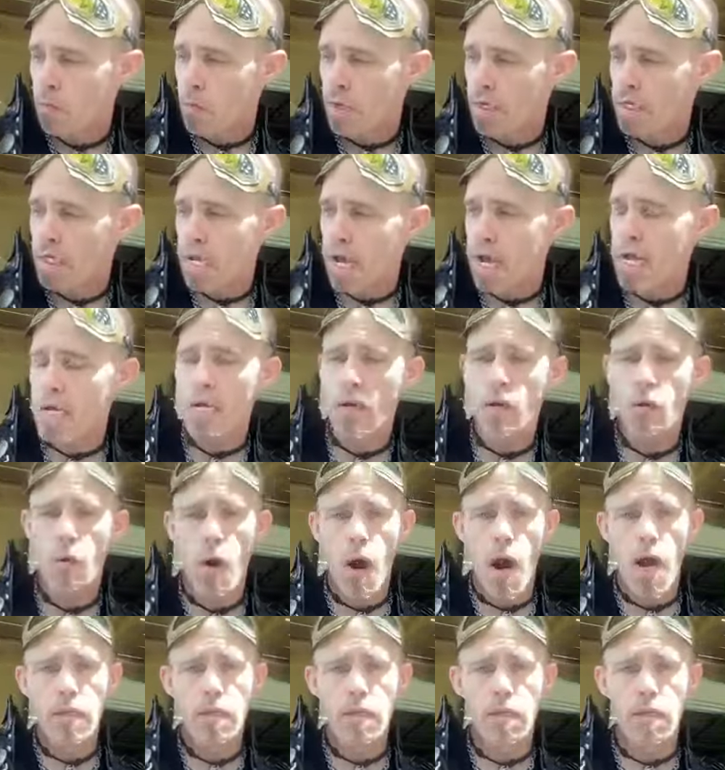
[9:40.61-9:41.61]
we take and
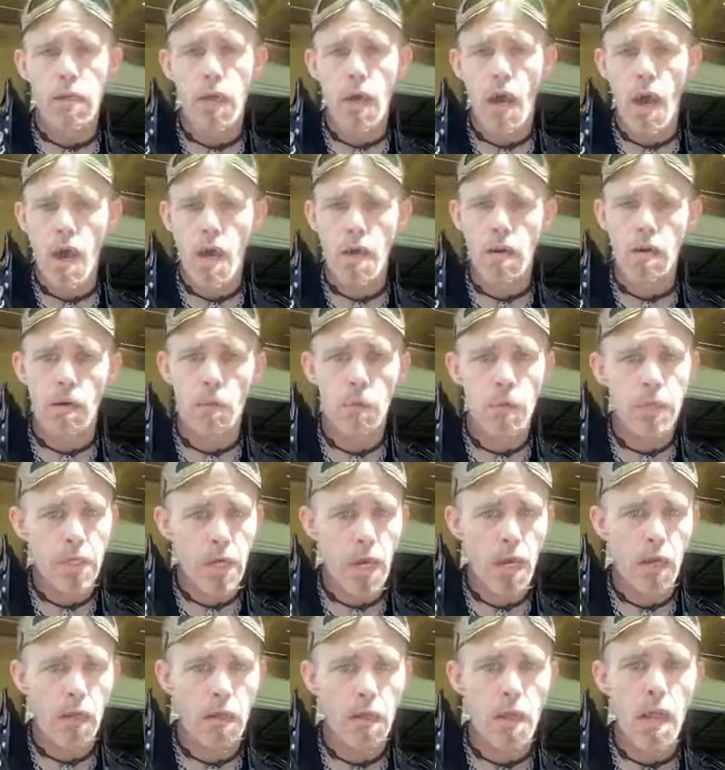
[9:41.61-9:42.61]
cross Decatur, we
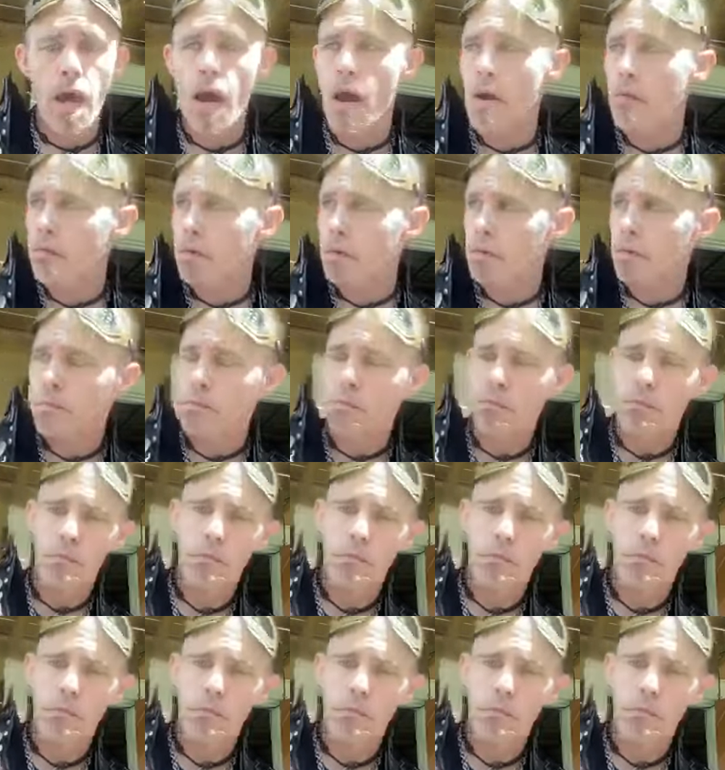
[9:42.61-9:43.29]
take a left,